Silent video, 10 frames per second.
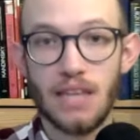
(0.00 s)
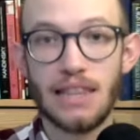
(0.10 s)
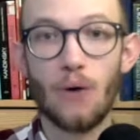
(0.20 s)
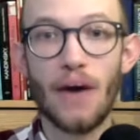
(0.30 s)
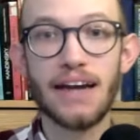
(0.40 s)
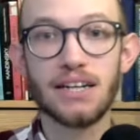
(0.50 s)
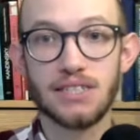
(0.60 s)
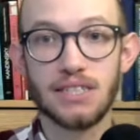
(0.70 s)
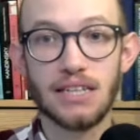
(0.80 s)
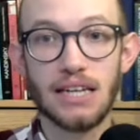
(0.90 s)
Now, A R
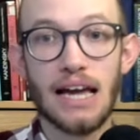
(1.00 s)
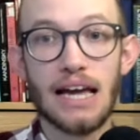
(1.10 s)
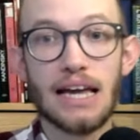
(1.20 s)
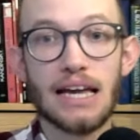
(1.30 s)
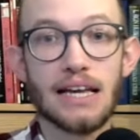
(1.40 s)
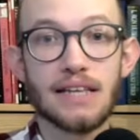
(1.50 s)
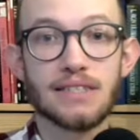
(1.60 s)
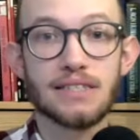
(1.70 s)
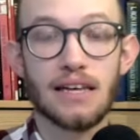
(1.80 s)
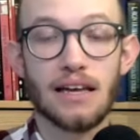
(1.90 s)
C
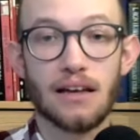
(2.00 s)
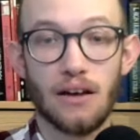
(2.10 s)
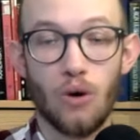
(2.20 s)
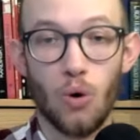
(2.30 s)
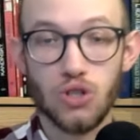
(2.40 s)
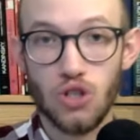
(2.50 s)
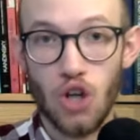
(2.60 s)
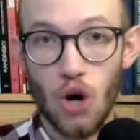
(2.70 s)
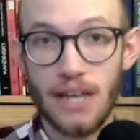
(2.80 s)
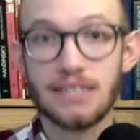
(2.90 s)
is also
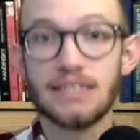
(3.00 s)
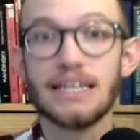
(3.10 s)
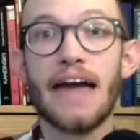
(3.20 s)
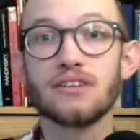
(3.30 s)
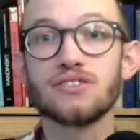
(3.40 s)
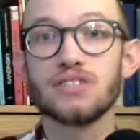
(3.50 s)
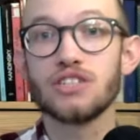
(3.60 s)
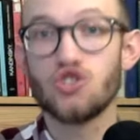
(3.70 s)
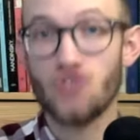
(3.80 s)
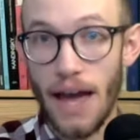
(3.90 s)
known as the A R
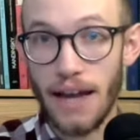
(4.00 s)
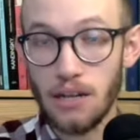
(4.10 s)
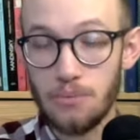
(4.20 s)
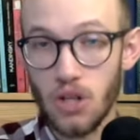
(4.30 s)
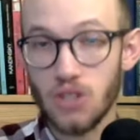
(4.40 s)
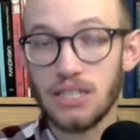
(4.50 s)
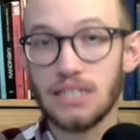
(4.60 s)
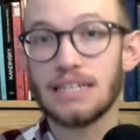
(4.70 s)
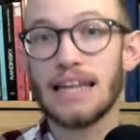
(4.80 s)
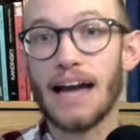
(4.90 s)
C triangle because it
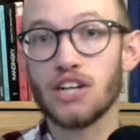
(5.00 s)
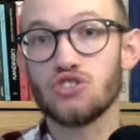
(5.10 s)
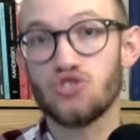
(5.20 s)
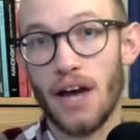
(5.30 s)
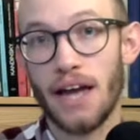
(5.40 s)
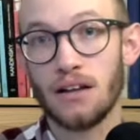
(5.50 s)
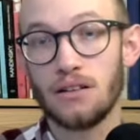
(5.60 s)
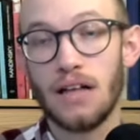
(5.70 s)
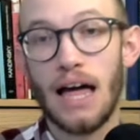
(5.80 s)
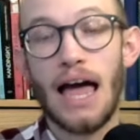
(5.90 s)
is an actual
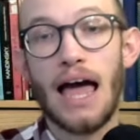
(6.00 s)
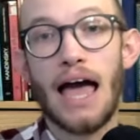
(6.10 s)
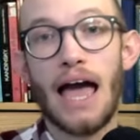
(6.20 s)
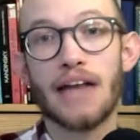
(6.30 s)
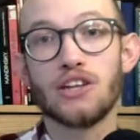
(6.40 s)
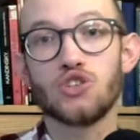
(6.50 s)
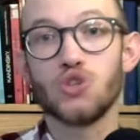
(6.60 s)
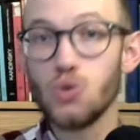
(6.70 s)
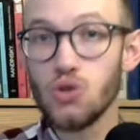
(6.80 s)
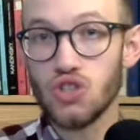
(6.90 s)
triangle, and
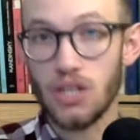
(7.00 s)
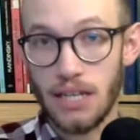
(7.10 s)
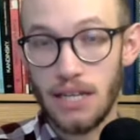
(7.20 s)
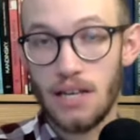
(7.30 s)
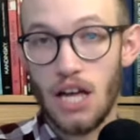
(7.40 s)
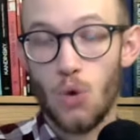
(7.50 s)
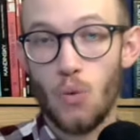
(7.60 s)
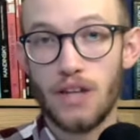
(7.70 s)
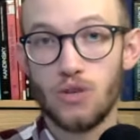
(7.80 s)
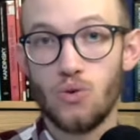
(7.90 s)
usually
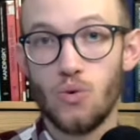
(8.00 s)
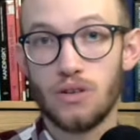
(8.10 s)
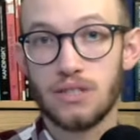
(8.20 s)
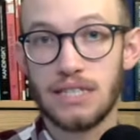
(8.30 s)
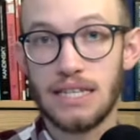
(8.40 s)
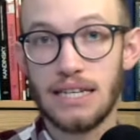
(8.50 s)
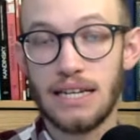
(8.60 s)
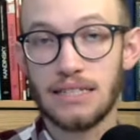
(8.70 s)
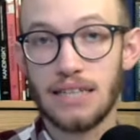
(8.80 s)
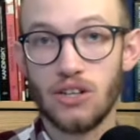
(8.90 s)
when you see
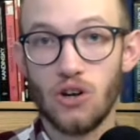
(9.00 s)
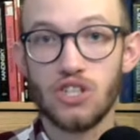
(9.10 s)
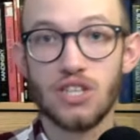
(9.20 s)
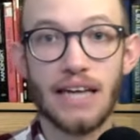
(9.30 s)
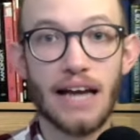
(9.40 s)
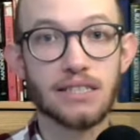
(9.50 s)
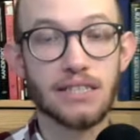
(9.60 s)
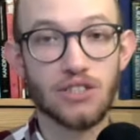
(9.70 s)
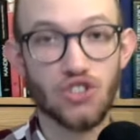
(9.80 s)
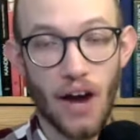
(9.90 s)
in Scientology the A R
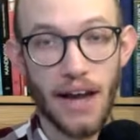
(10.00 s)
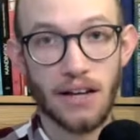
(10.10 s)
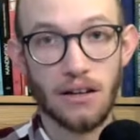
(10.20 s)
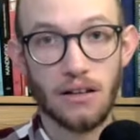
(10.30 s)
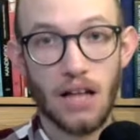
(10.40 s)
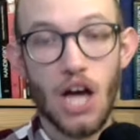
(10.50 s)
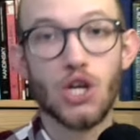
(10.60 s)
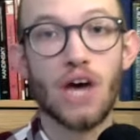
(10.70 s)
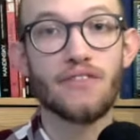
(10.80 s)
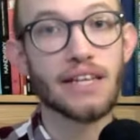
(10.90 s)
C triangle,
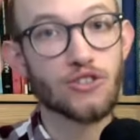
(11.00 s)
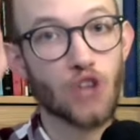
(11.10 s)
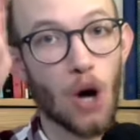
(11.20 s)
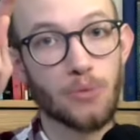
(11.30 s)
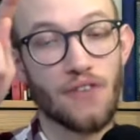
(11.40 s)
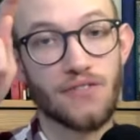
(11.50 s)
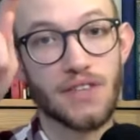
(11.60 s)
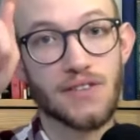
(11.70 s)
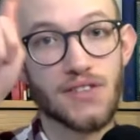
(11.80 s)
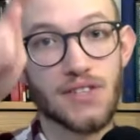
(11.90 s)
you have at the top you have
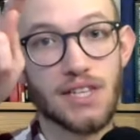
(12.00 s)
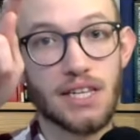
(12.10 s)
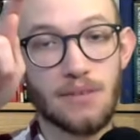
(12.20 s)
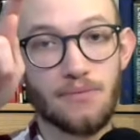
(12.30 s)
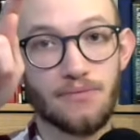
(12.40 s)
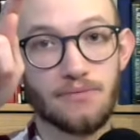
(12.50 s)
the C,